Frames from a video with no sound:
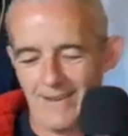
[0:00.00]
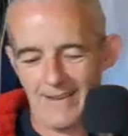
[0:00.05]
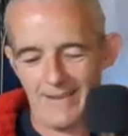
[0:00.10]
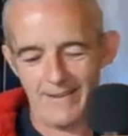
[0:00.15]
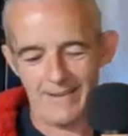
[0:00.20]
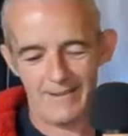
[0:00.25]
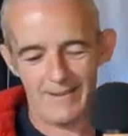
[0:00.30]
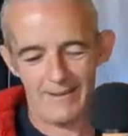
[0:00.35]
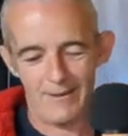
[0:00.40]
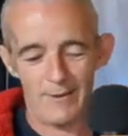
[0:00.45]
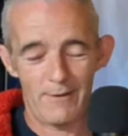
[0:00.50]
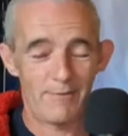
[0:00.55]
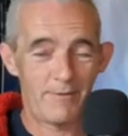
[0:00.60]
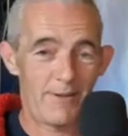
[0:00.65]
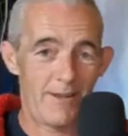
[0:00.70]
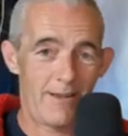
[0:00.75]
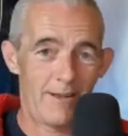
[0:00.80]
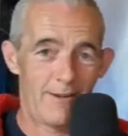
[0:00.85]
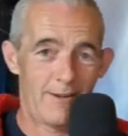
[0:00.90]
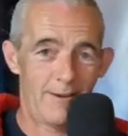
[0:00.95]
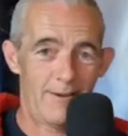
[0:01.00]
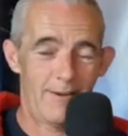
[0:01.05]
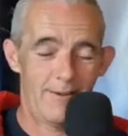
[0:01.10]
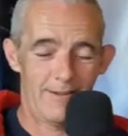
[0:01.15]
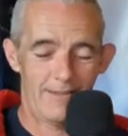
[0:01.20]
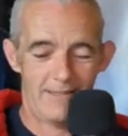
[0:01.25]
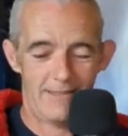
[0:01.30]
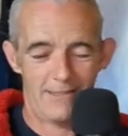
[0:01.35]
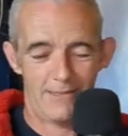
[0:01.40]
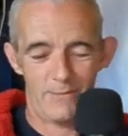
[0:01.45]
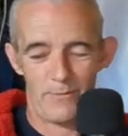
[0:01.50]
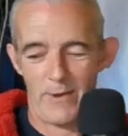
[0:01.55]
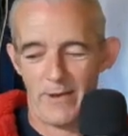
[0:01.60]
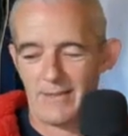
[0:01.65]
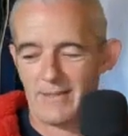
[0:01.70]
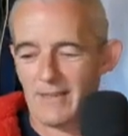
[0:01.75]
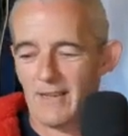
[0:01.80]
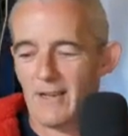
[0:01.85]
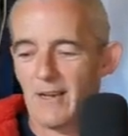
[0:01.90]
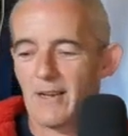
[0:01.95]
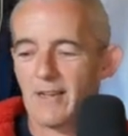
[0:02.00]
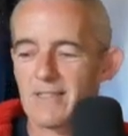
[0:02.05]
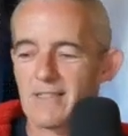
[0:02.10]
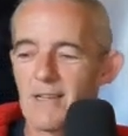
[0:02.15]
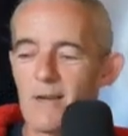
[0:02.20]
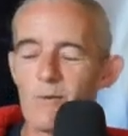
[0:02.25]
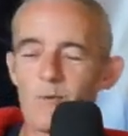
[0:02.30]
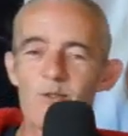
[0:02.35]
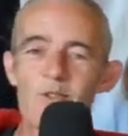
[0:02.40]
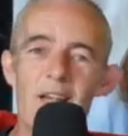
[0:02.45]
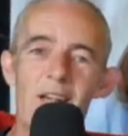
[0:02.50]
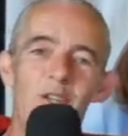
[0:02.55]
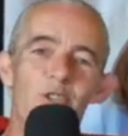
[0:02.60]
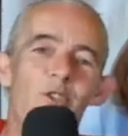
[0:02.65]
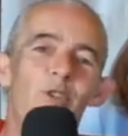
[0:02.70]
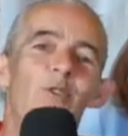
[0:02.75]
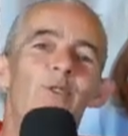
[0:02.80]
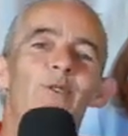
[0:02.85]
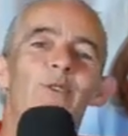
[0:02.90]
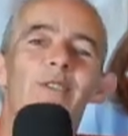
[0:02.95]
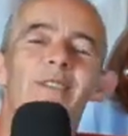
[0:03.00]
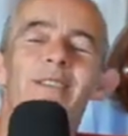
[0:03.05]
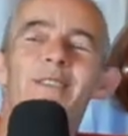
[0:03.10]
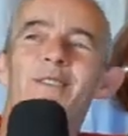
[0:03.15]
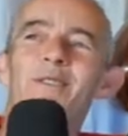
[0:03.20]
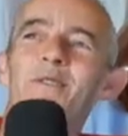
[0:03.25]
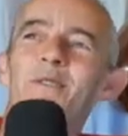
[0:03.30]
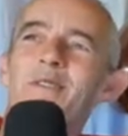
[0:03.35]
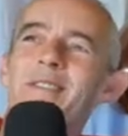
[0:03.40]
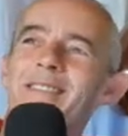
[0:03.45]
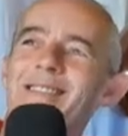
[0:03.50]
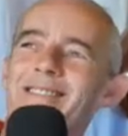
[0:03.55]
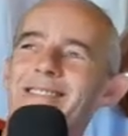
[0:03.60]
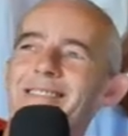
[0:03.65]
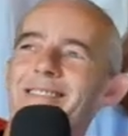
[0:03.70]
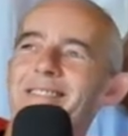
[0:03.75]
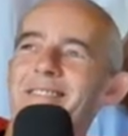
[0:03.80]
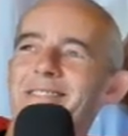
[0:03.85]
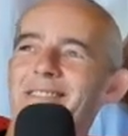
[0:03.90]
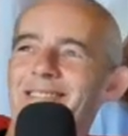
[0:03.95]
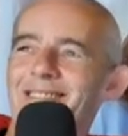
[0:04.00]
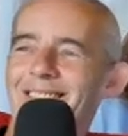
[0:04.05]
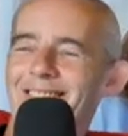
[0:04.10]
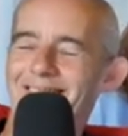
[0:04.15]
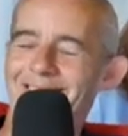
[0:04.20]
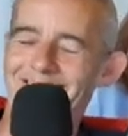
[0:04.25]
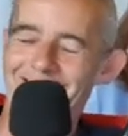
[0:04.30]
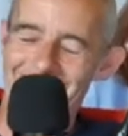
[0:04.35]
and the lovely alcohol, I suspect. Because I was actually going to do this list.